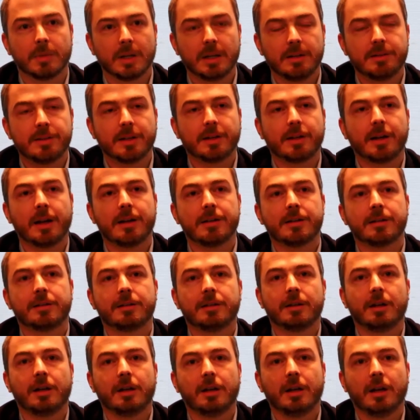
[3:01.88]
integrated
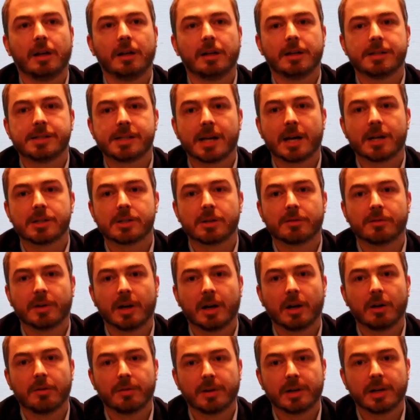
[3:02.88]
in the size of
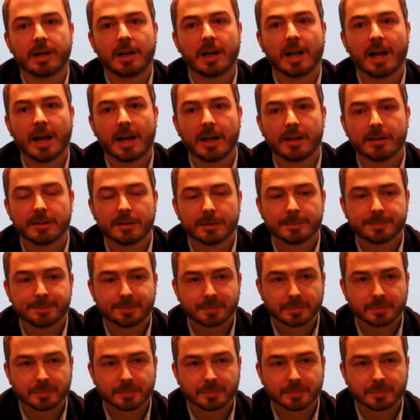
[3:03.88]
a real hand.